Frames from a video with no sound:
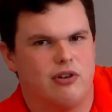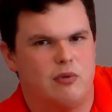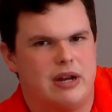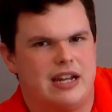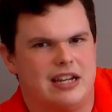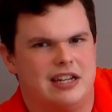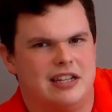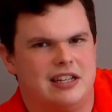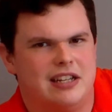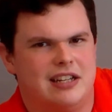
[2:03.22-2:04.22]
every week.
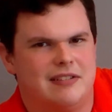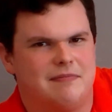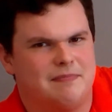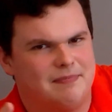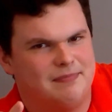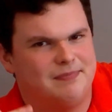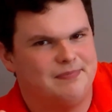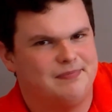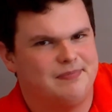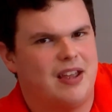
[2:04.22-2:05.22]

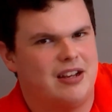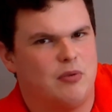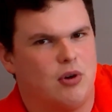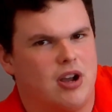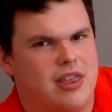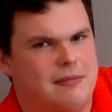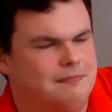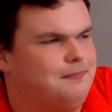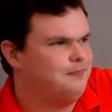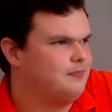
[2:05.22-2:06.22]
I need to work on that.
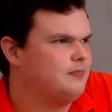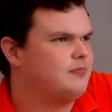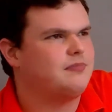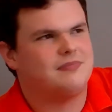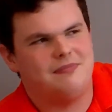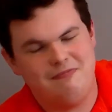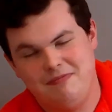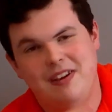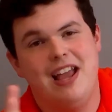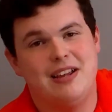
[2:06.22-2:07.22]

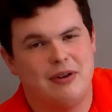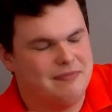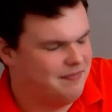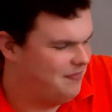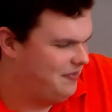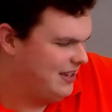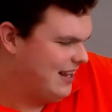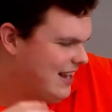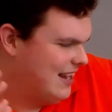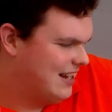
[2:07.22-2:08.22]
Anyway,
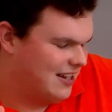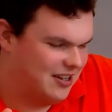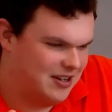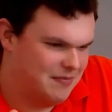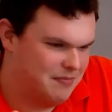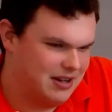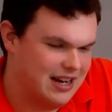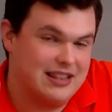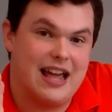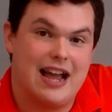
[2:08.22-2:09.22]

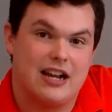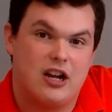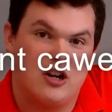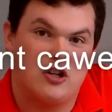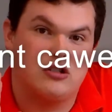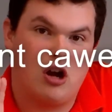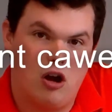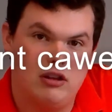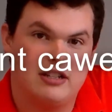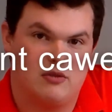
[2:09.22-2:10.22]
and that
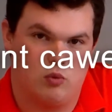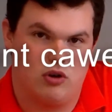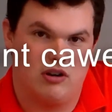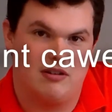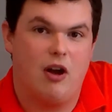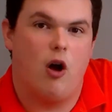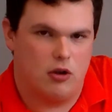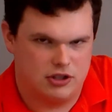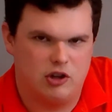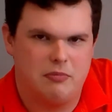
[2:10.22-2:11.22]
caulis word
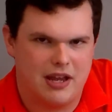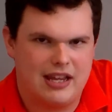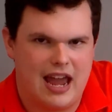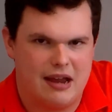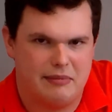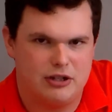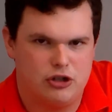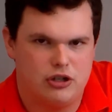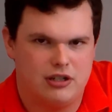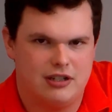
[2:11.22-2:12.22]
also meant
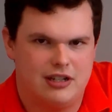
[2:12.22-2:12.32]
cabbage.